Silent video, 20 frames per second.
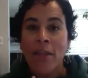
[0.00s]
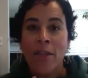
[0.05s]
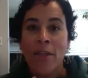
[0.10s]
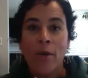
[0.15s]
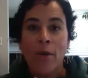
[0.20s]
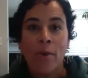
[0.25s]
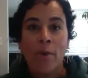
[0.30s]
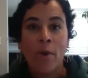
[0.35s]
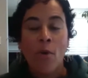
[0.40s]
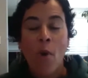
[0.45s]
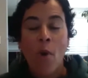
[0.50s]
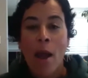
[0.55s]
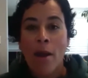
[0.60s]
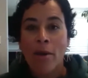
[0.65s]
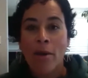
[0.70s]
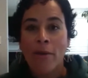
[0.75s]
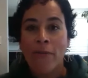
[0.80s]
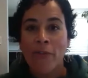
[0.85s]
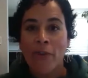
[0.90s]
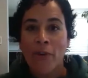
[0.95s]
They're
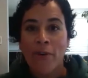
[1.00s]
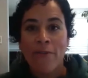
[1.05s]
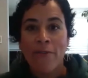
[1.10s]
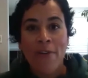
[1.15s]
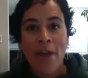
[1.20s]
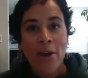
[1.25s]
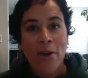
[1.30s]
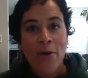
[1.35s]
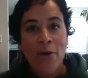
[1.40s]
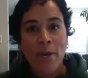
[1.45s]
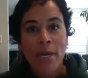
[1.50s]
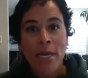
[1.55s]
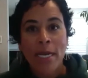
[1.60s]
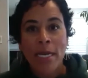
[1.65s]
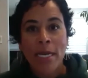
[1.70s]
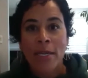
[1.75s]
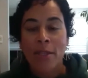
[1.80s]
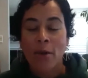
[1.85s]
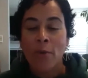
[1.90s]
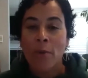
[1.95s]
required if you're a
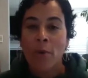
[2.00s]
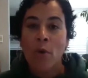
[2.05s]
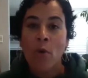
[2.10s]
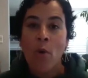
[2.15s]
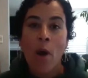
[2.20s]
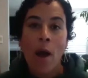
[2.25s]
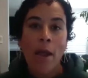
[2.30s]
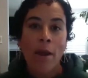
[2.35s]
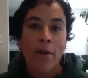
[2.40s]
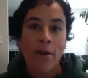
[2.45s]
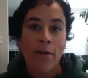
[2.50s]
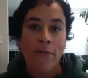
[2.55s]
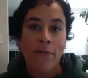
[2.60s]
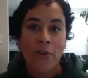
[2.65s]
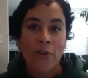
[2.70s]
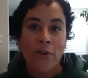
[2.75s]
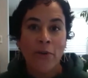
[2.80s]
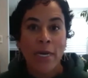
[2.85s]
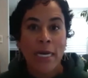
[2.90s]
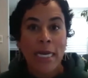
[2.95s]
veteran. They're required if
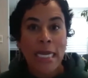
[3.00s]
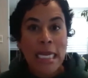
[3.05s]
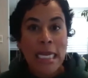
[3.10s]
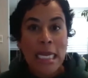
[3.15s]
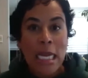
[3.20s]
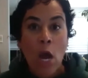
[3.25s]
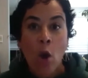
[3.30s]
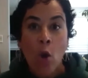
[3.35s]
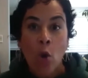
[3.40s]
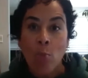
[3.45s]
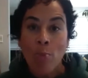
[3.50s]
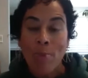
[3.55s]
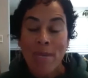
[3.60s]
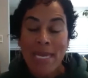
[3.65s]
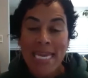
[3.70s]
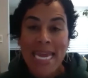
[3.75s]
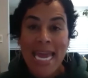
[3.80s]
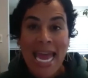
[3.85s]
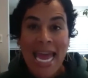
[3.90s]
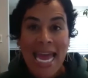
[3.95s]
you're in
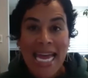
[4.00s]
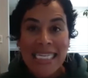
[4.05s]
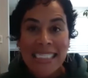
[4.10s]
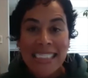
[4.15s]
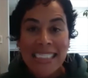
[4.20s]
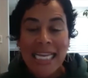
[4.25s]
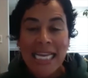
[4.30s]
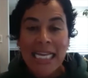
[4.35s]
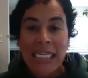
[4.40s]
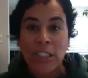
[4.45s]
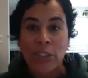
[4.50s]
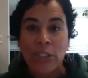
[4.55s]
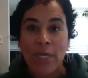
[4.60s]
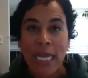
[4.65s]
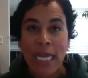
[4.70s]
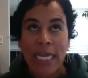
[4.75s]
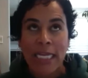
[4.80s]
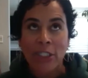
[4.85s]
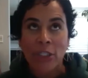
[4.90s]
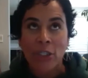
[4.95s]
EOPS,
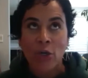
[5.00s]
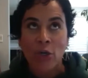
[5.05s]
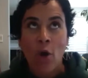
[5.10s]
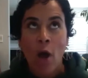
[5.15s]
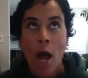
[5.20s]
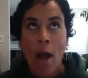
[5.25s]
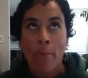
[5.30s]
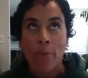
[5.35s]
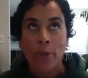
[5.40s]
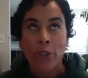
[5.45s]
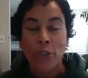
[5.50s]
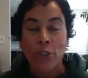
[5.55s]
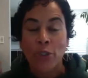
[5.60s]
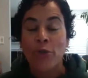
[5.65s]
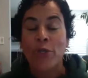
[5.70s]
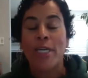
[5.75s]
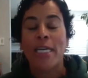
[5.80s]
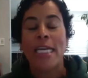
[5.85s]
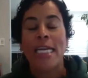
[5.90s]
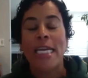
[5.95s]
Educational
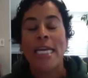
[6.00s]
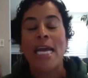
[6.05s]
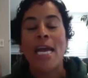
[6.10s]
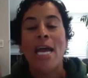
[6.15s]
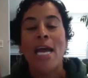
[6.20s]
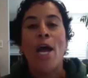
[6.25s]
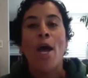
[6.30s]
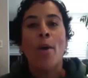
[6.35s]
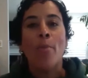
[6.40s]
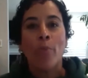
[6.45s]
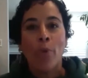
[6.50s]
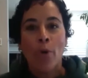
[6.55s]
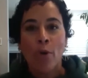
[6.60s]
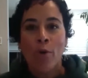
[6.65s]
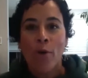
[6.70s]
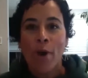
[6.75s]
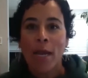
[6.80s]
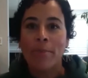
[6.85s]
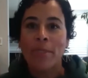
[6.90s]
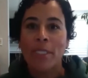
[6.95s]
Opportunity
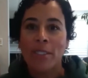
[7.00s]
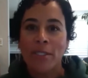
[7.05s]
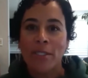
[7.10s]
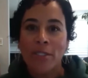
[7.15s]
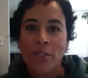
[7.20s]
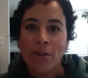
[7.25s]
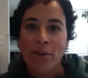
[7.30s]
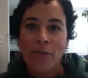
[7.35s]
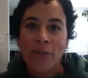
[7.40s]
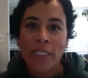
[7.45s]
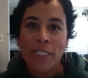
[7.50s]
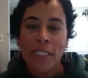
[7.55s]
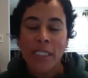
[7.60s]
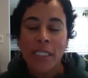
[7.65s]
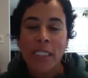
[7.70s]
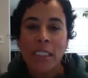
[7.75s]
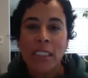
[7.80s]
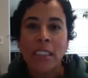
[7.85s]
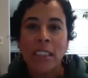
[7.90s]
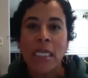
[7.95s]
Programs and
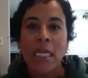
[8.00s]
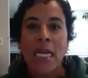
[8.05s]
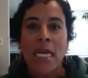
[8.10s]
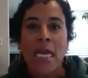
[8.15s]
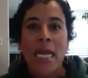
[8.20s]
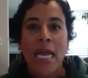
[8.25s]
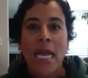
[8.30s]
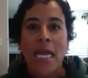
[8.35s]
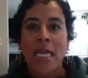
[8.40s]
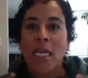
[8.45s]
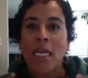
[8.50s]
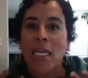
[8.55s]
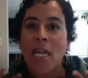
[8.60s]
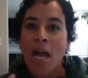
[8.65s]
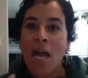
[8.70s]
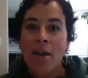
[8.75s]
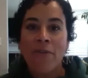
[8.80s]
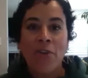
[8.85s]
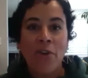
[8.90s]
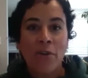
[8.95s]
Services. And a
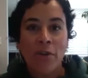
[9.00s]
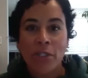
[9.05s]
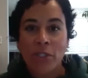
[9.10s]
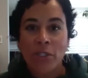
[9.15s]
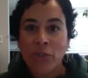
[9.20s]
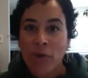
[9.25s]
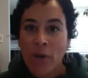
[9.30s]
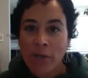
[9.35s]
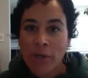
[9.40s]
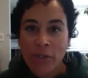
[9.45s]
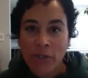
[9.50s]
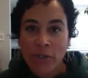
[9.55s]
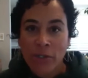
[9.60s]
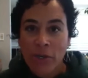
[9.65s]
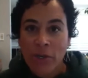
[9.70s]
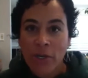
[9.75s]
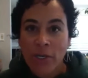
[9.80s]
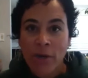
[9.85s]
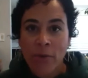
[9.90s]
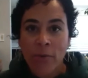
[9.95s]
lot of your instructors
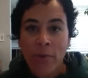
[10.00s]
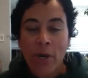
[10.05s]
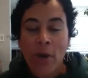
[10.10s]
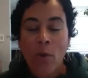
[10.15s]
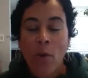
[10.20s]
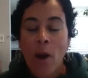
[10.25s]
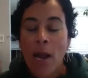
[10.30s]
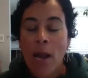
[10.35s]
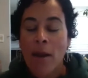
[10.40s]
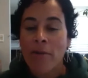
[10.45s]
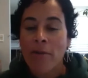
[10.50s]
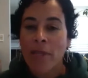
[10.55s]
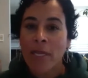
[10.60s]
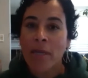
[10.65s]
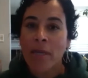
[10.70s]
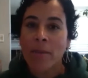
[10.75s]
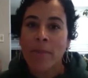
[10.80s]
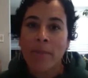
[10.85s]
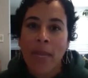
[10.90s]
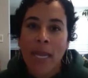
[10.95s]
are going to require
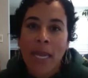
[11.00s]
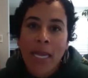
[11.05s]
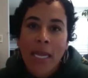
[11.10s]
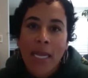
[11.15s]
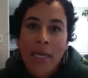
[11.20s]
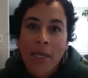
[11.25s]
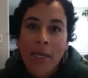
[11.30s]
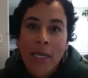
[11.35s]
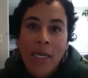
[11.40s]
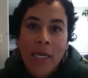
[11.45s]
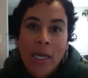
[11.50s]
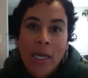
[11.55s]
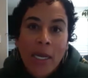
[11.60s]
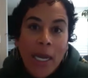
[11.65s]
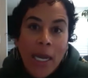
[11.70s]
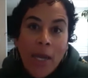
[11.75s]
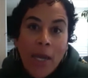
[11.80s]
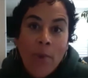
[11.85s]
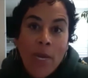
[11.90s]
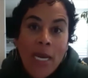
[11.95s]
them, and
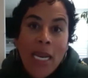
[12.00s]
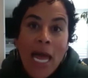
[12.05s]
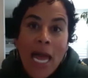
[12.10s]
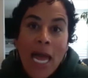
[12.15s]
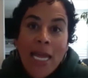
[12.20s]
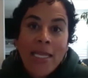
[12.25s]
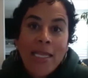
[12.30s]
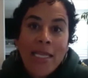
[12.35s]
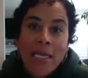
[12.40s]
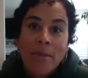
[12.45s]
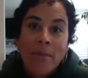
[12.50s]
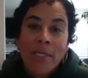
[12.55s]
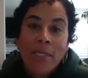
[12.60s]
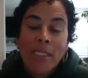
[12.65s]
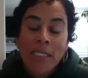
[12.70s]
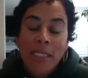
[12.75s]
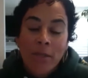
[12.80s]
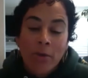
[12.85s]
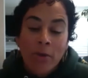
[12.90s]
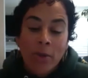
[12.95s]
we like them. And
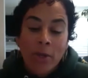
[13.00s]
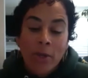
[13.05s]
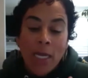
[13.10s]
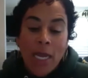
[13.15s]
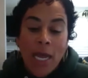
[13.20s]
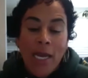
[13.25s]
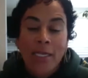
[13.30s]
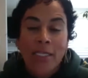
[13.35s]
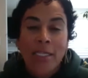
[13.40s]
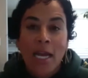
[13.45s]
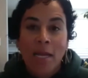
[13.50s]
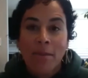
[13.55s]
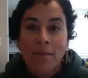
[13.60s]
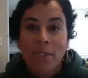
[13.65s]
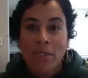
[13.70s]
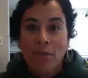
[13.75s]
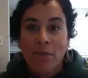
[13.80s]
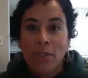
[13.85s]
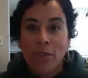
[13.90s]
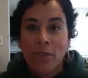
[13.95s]
so a lot of times
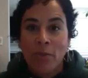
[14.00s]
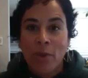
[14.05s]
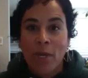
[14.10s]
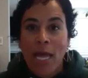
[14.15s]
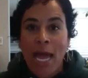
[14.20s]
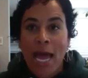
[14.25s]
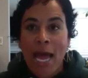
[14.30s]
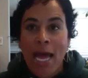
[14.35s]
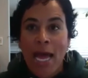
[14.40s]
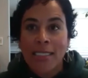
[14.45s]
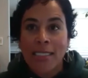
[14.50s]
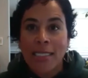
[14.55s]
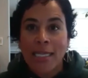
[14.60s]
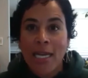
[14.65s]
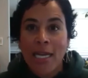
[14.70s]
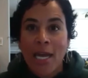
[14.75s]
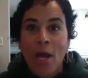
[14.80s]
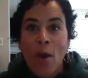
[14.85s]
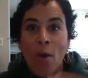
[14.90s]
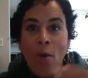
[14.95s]
students will ask,
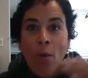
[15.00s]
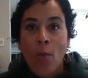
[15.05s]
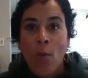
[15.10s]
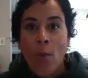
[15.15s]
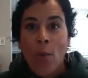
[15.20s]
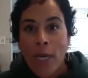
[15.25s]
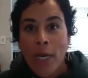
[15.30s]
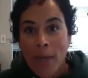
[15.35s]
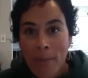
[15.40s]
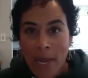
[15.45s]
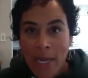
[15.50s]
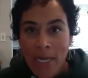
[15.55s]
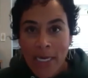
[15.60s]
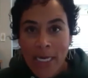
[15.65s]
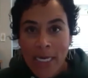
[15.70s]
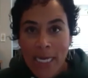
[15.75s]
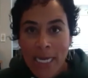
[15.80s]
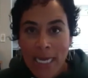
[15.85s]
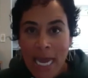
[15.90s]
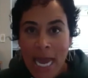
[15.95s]
when am I going
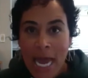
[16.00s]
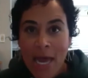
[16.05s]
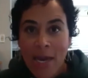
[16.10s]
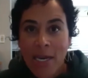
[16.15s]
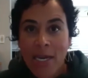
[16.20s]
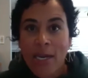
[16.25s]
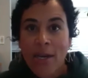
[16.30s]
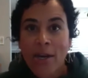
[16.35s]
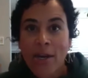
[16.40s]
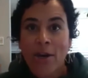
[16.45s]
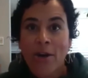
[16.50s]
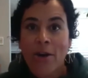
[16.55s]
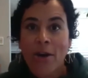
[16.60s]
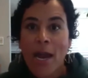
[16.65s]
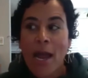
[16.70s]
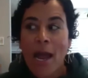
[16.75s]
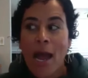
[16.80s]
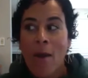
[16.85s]
to get out of here?